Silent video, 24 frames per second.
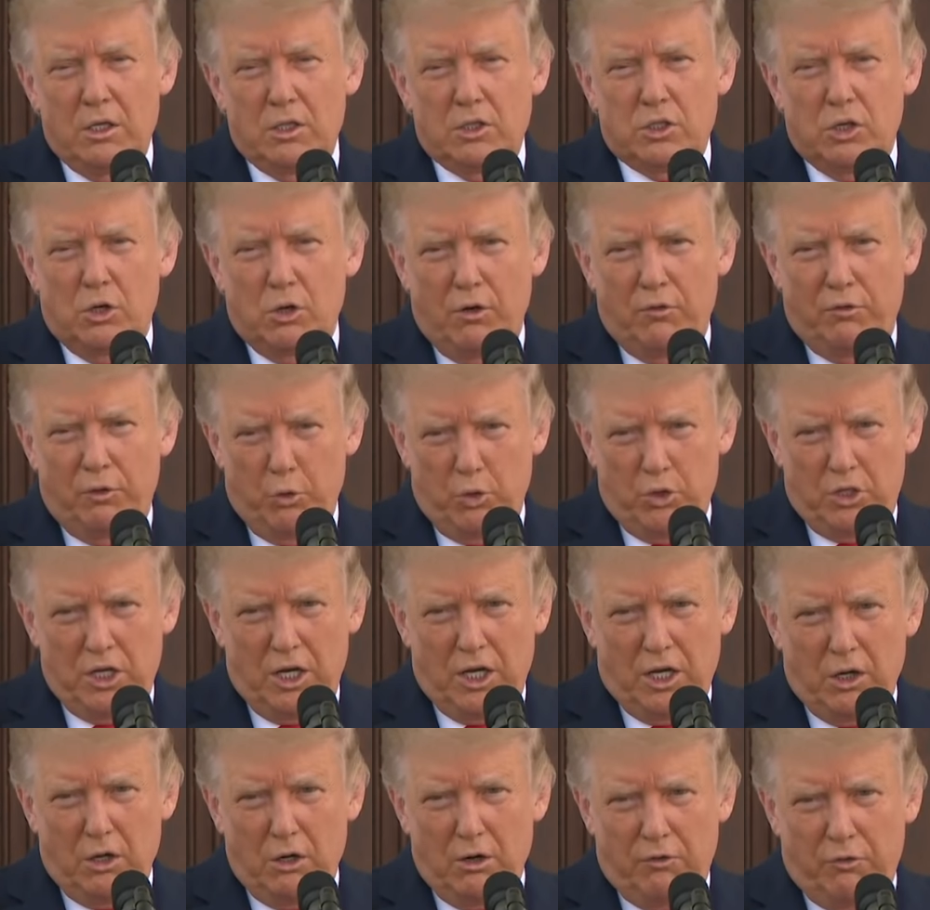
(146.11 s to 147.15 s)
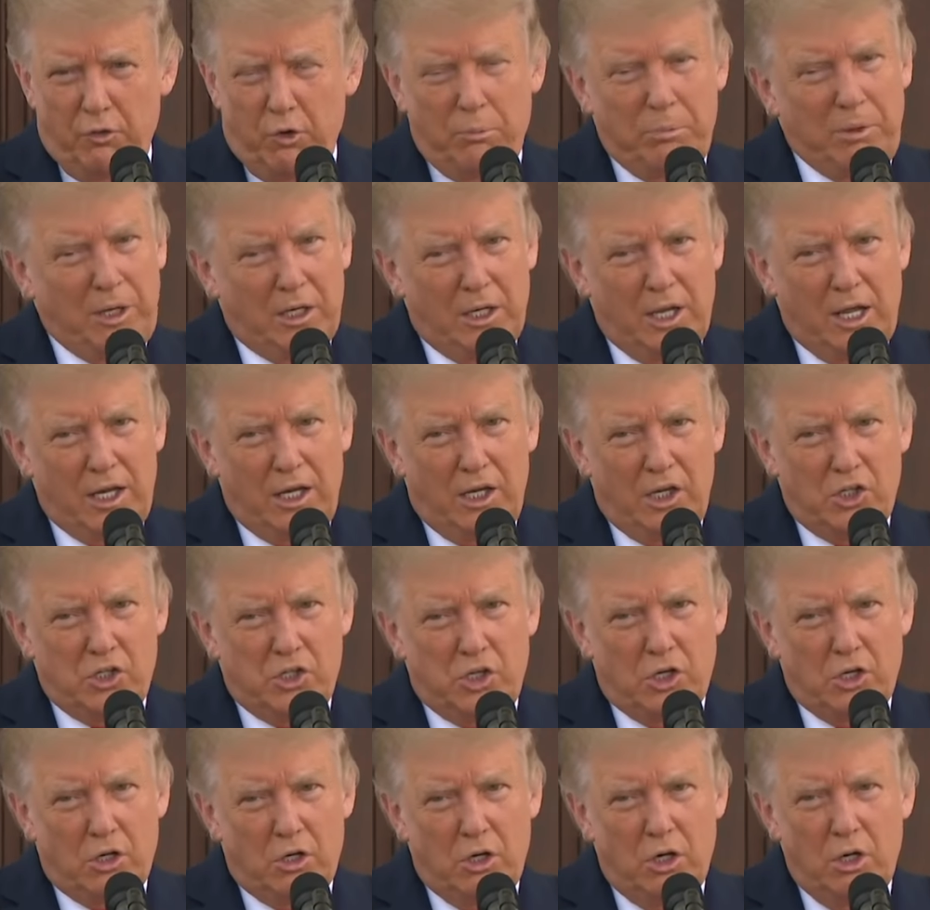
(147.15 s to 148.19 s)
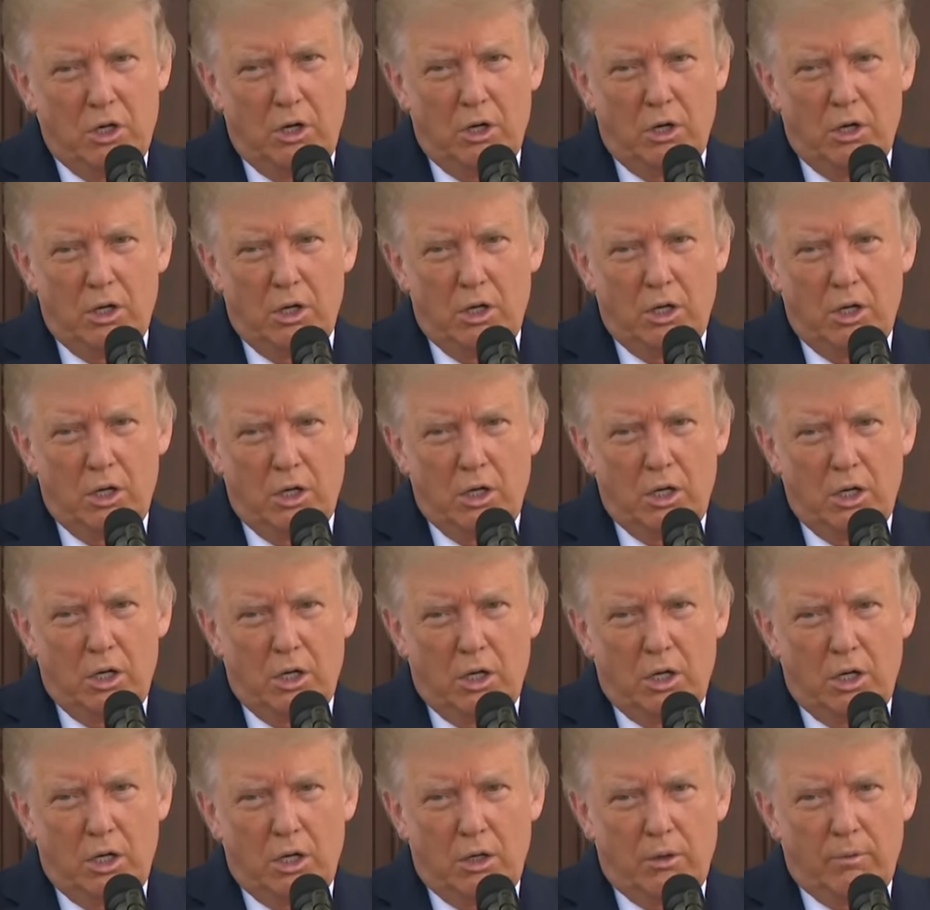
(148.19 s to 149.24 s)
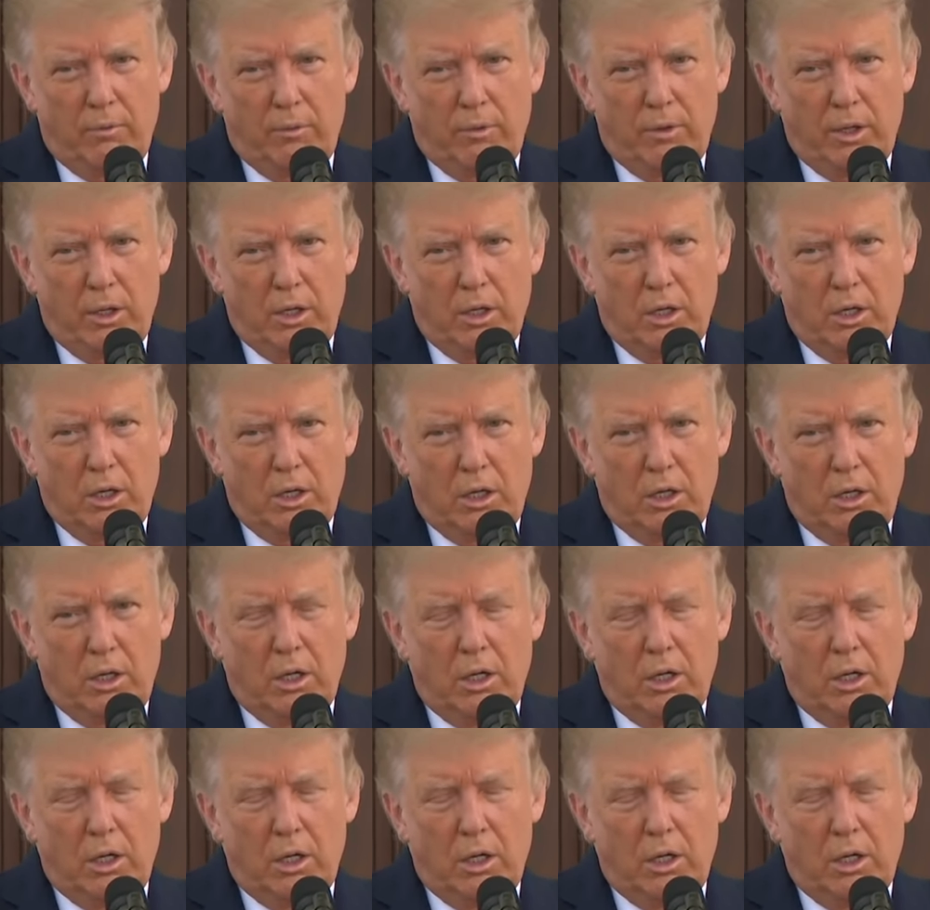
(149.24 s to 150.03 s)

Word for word: So if you would take it off, it would be a lot easier. I'll, I'll just speak a lot louder. Is that better?